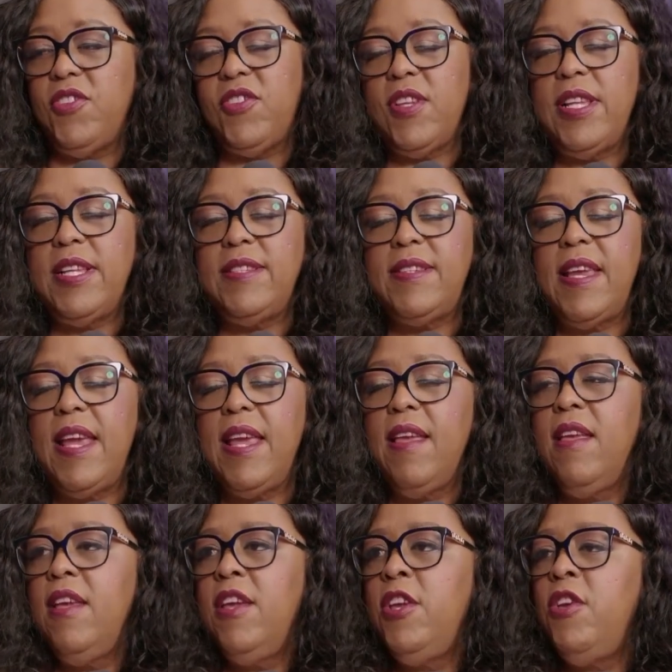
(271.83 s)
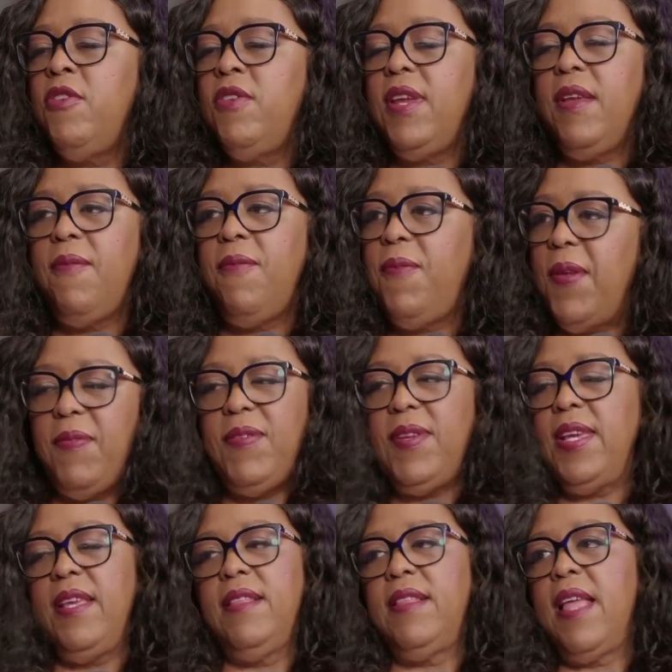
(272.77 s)
So let's say you need
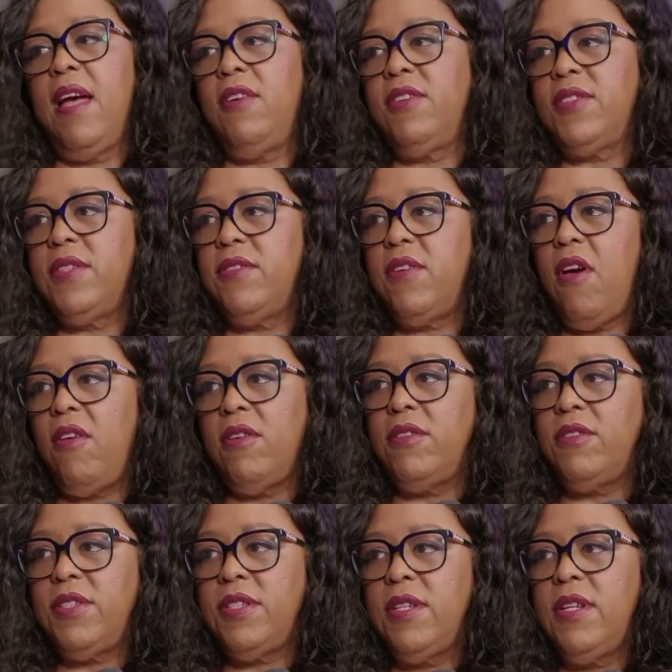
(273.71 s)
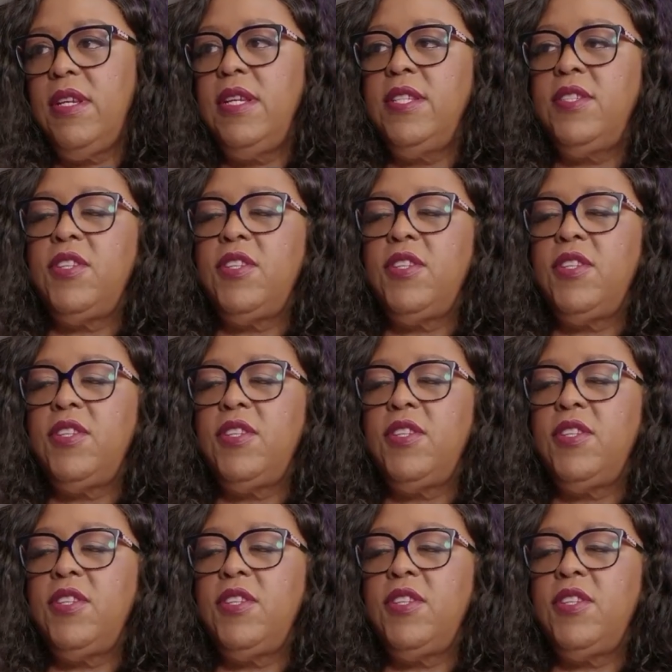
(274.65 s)
$15,000.